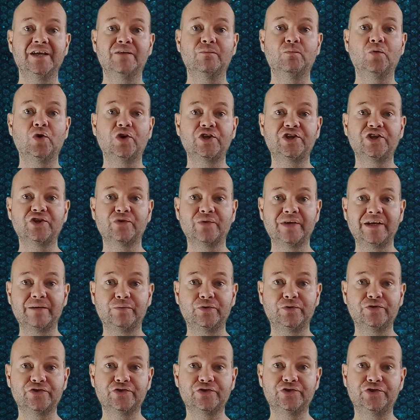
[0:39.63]
in what you're
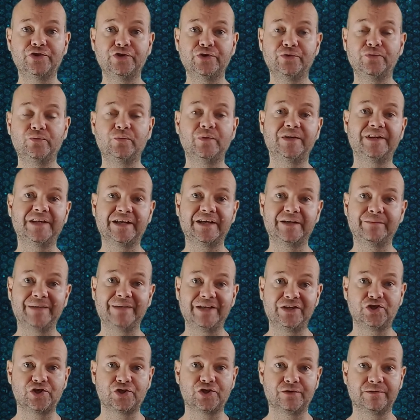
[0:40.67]
able to do with
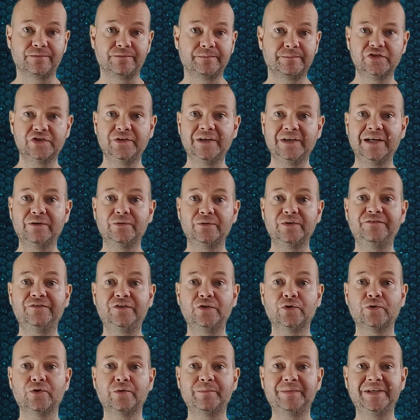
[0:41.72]
animation. So now if
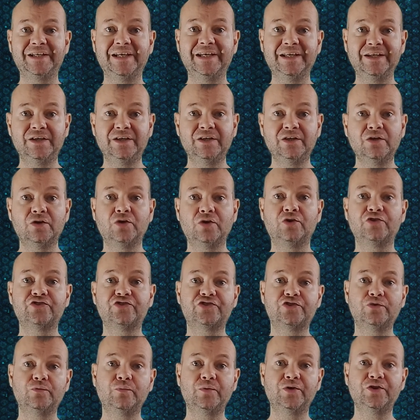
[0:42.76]
you're a beginner or
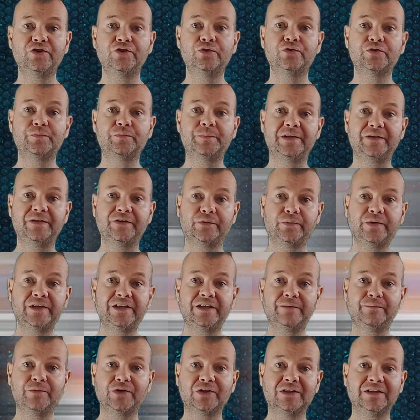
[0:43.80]
someone who's been
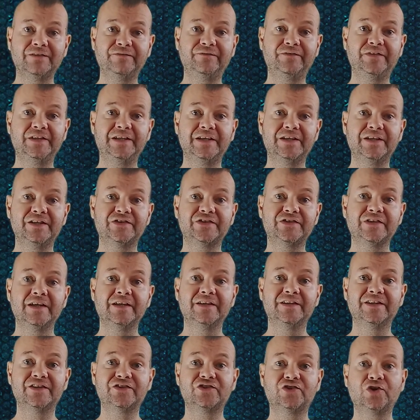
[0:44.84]
3D modeling for years,
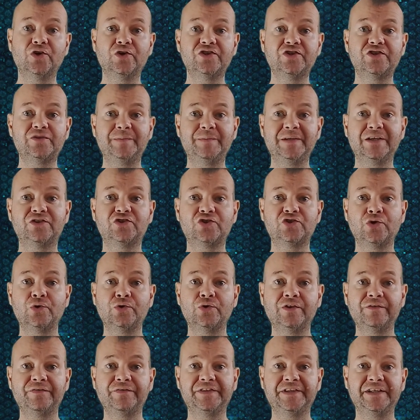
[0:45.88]
there's going to be a ton
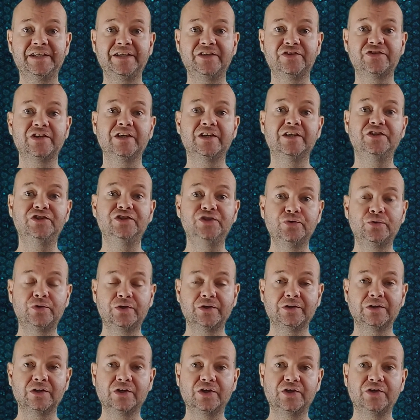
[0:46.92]
of things you
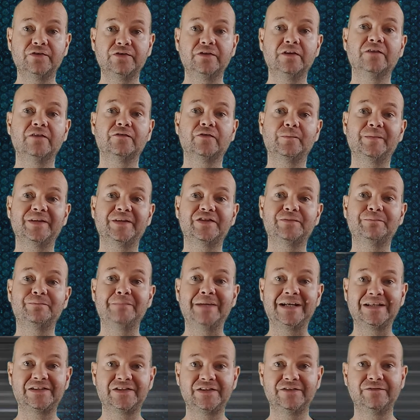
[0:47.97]
can learn from this
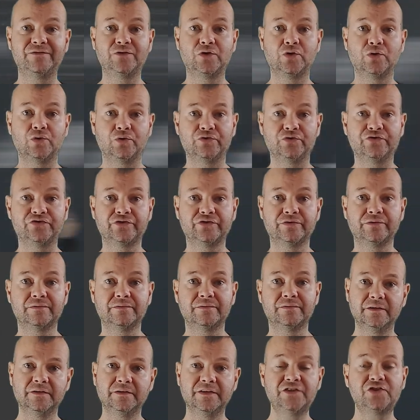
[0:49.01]
massive course.
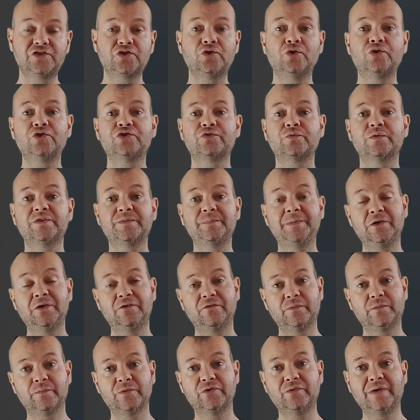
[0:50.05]
This course was built
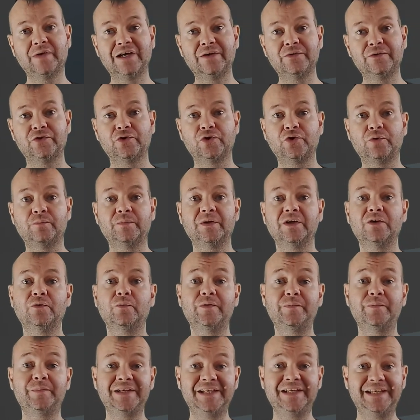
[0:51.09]
from the ground up
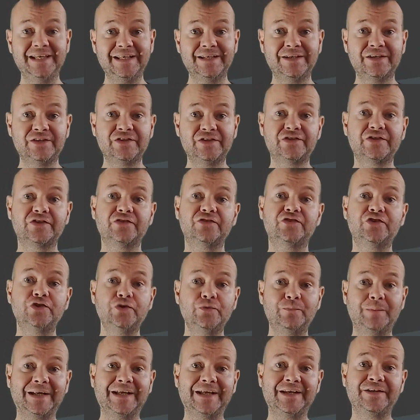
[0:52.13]
with beginners to
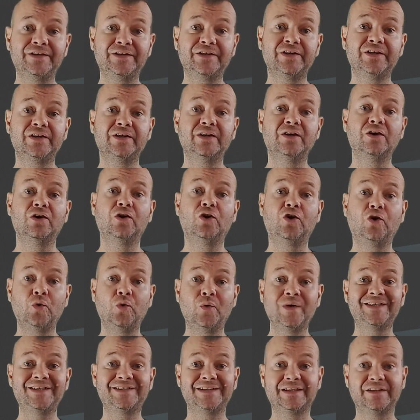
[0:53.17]
Blender
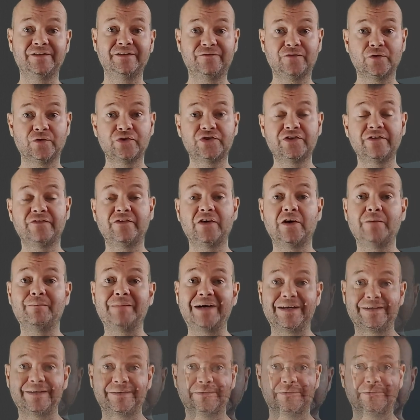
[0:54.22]
always at the front of our
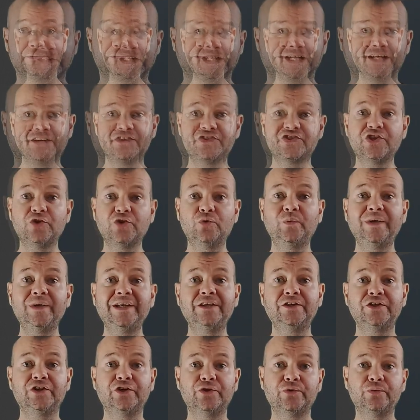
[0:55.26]
mind. And so we
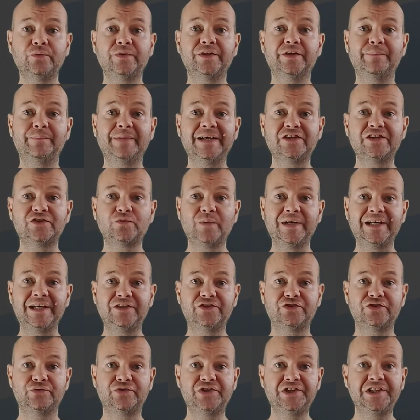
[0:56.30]
knew the best way
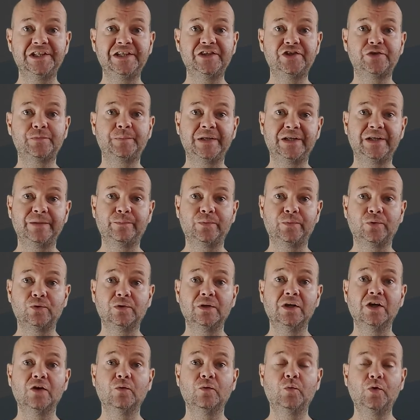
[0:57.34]
to teach people
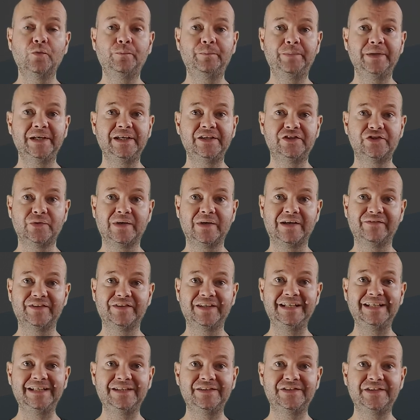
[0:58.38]
would be to have an
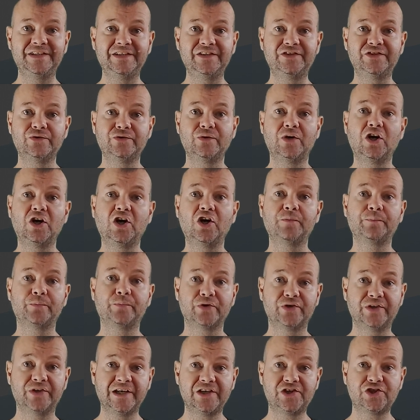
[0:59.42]
easy to hard
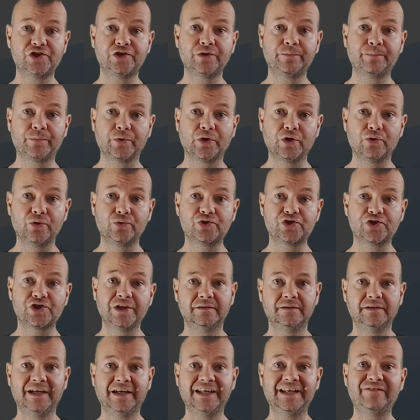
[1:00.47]
progression approach
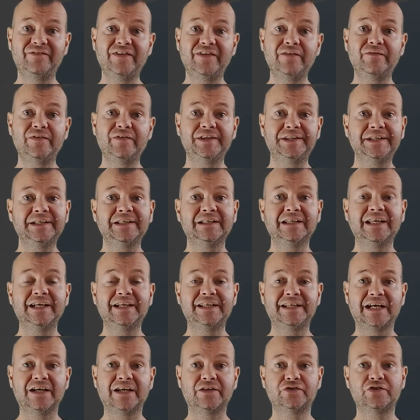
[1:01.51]
and have everything
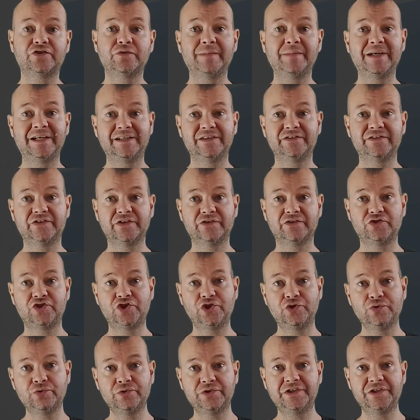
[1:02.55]
laid out to make it as
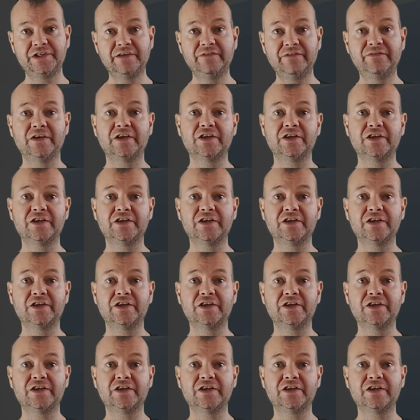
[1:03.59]
intuitive